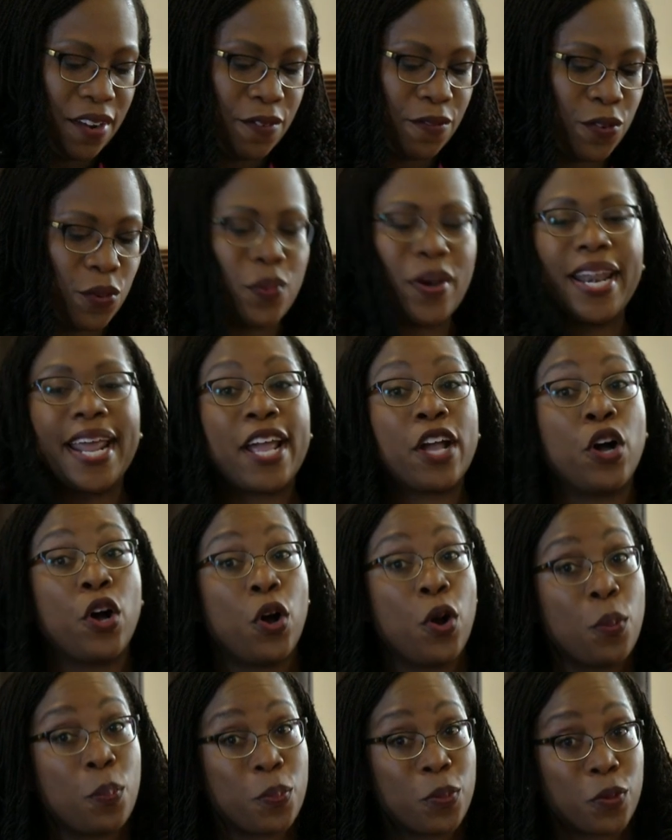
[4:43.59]
for what I
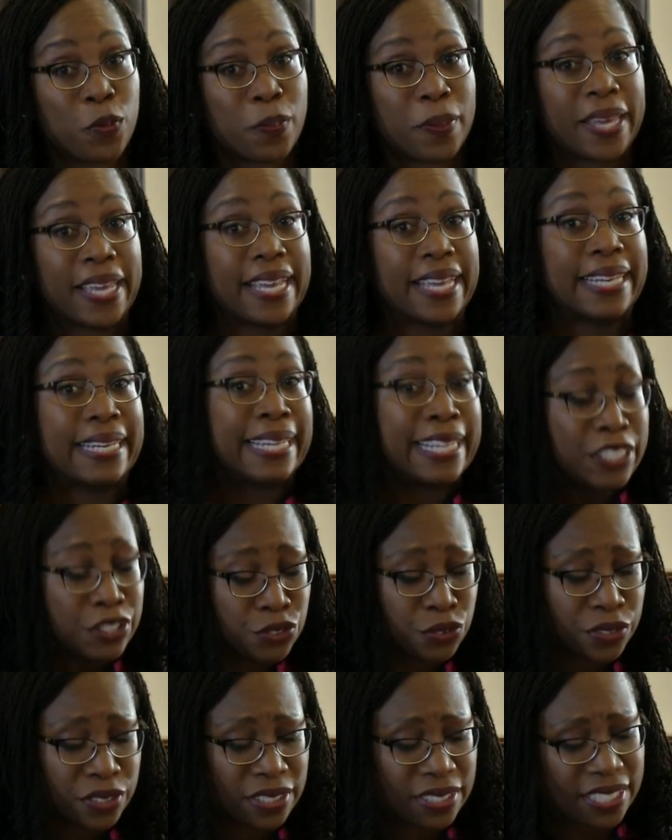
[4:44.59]
hope will be an
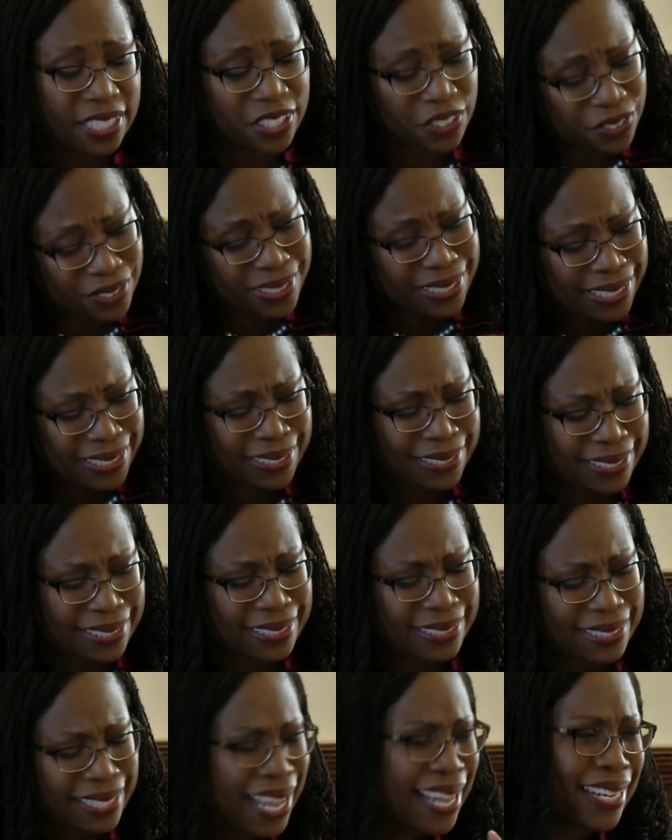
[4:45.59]
interesting, or at least
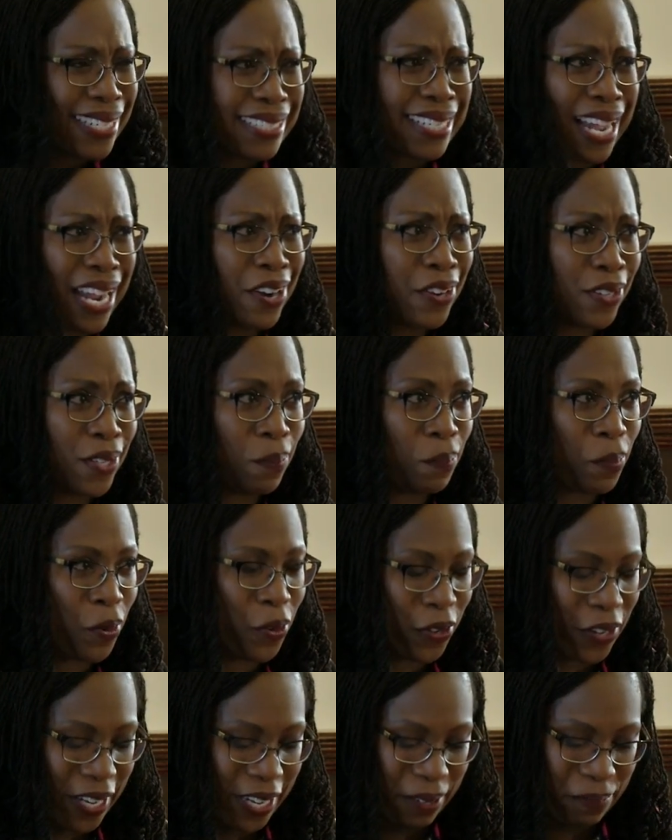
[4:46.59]
not entirely
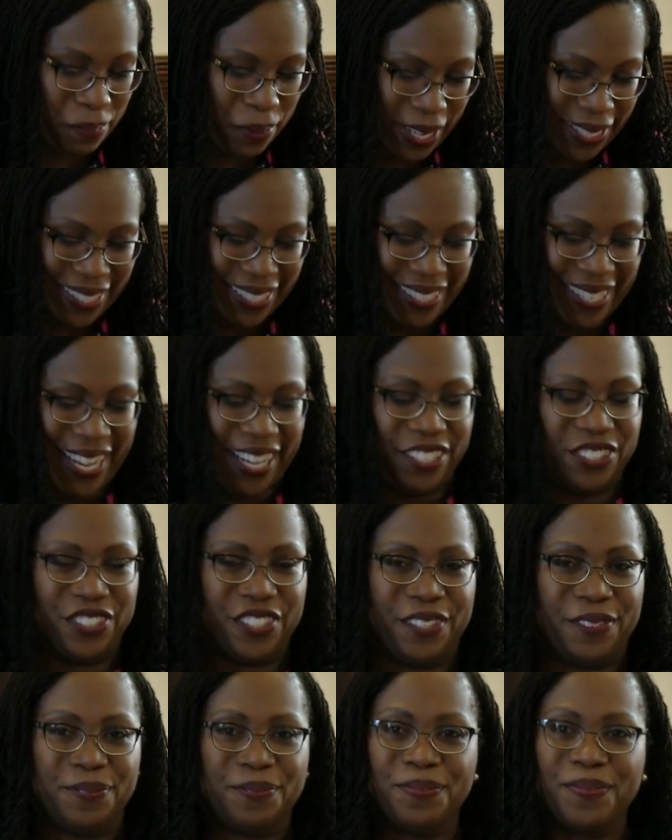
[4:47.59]
boring,
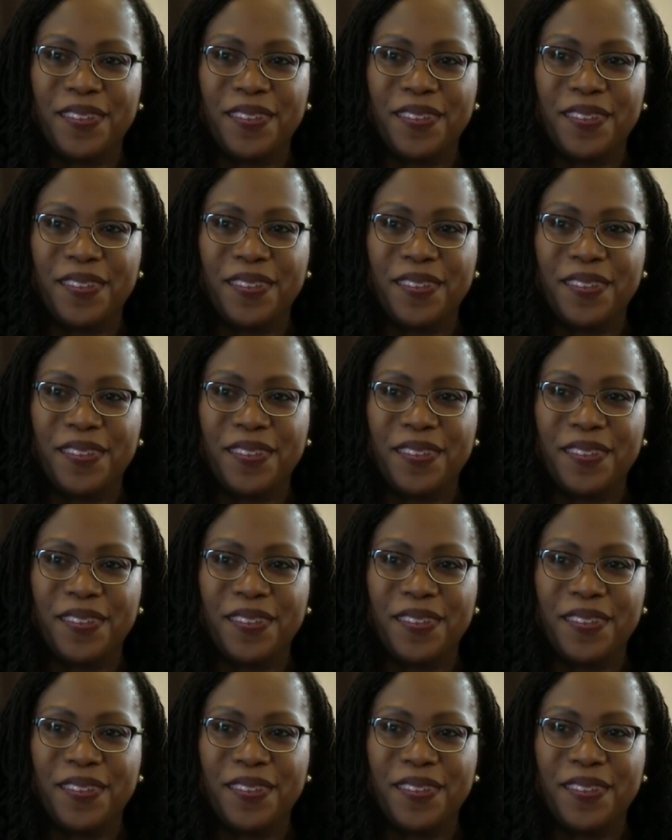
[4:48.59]
presentation.